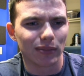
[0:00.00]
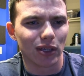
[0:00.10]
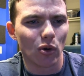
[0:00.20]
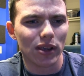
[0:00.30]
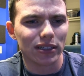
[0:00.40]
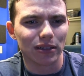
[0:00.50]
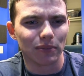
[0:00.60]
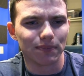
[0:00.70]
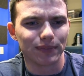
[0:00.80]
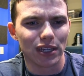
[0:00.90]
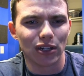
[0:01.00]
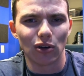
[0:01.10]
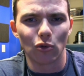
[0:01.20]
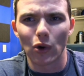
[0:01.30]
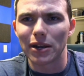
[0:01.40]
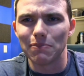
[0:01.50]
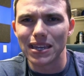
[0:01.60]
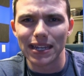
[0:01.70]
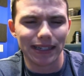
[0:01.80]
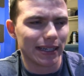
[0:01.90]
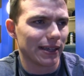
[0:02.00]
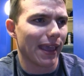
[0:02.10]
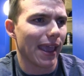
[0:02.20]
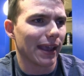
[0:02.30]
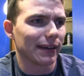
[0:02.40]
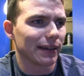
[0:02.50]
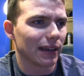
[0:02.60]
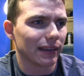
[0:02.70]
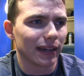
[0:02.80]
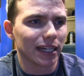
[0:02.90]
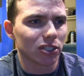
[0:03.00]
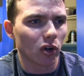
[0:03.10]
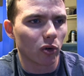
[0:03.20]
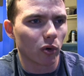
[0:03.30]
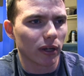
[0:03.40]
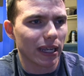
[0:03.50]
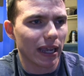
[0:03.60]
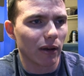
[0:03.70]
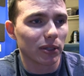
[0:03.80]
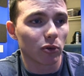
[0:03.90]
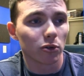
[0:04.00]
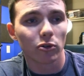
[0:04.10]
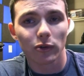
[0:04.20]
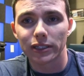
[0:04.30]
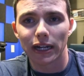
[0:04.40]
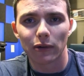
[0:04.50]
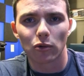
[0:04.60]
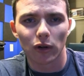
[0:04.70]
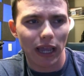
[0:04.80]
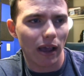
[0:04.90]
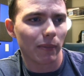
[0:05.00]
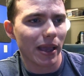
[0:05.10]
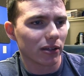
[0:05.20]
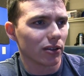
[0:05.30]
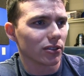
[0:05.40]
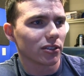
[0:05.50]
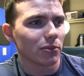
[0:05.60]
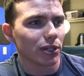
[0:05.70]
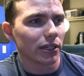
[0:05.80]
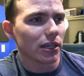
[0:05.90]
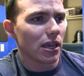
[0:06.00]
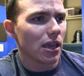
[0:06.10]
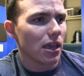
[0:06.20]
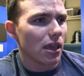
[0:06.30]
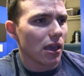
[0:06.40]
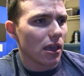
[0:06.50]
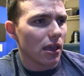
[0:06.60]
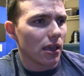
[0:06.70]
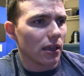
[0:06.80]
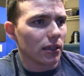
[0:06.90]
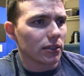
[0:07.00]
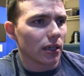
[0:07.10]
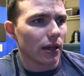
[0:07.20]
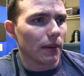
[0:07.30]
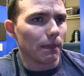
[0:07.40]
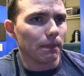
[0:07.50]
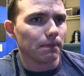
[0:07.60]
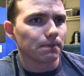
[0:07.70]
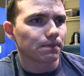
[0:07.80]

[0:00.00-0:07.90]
go eat some, red meat. And then I started working out. But the real reason I work out, back to this subject, is, I